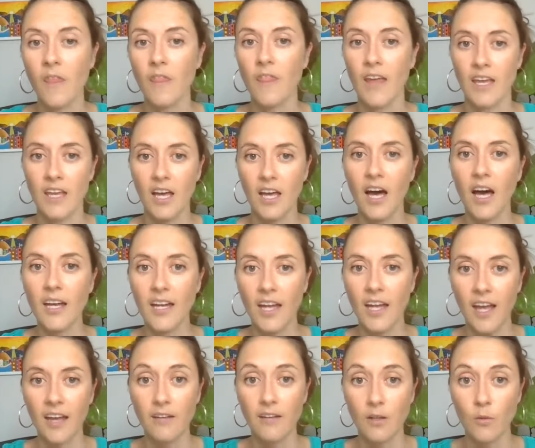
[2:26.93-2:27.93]
They can't
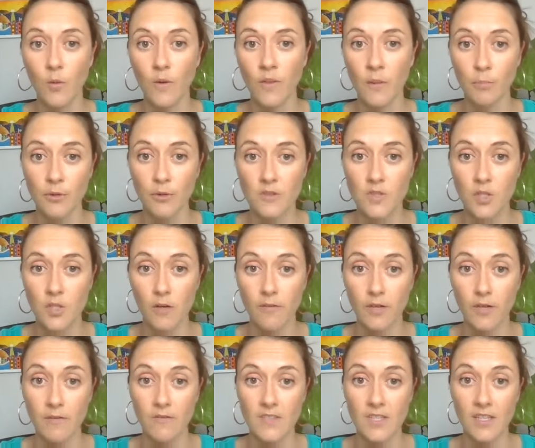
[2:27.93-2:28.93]
handle it when the
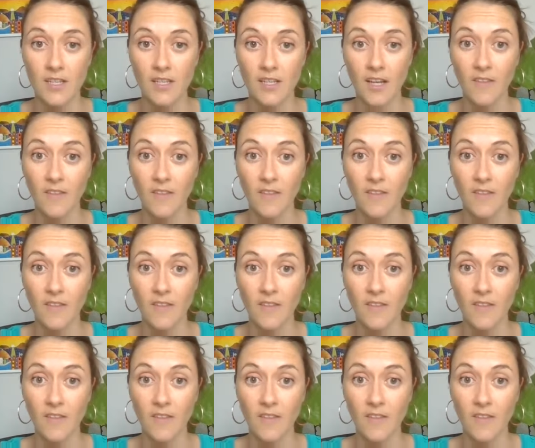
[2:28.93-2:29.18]
preservative's in it.